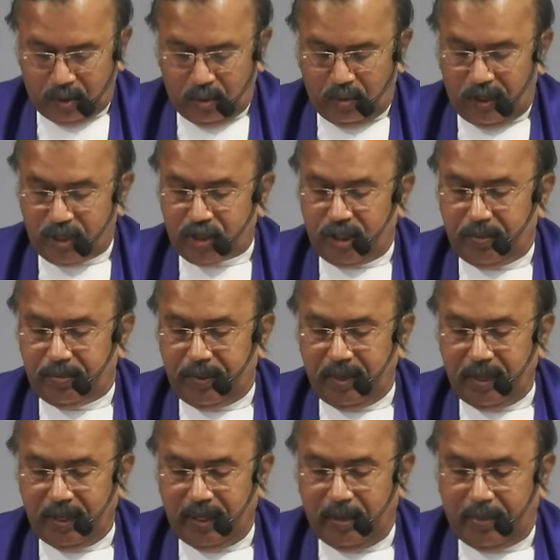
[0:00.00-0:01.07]
True worship
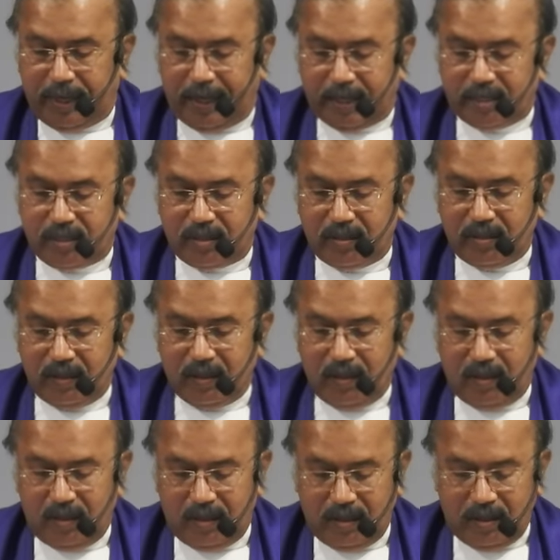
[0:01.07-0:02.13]
liberates.
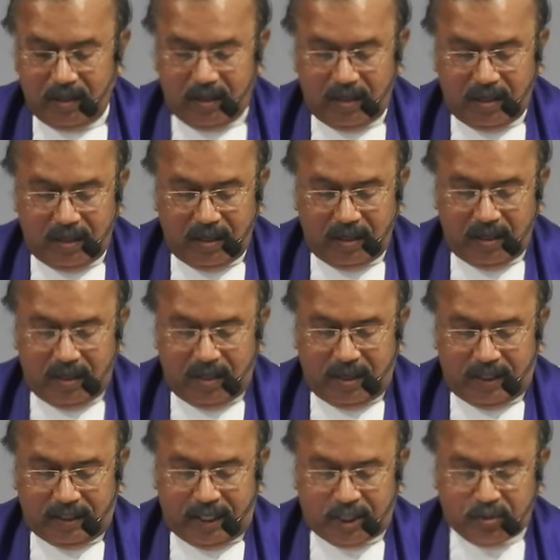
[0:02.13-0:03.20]

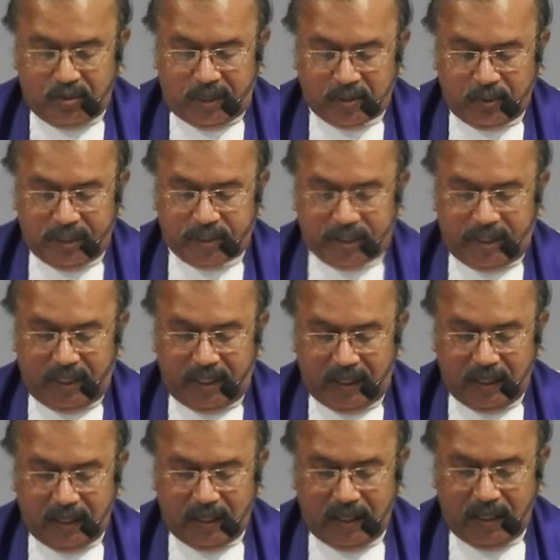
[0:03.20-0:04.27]
And that's what we
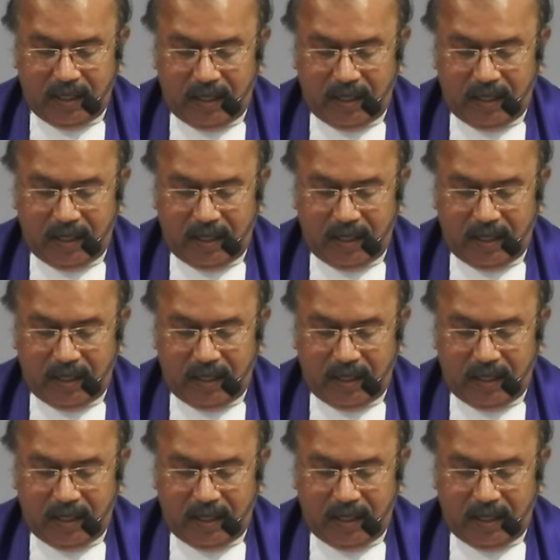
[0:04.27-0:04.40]
see